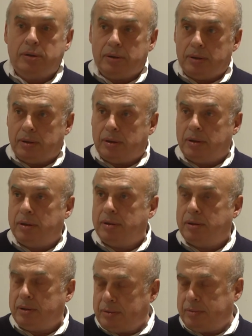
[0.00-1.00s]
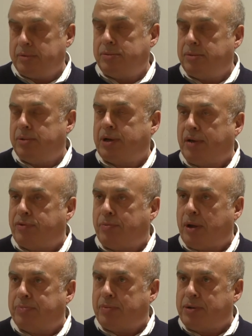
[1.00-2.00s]
You have to be
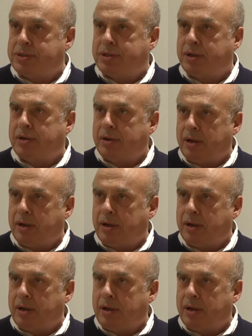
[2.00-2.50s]
optimistic.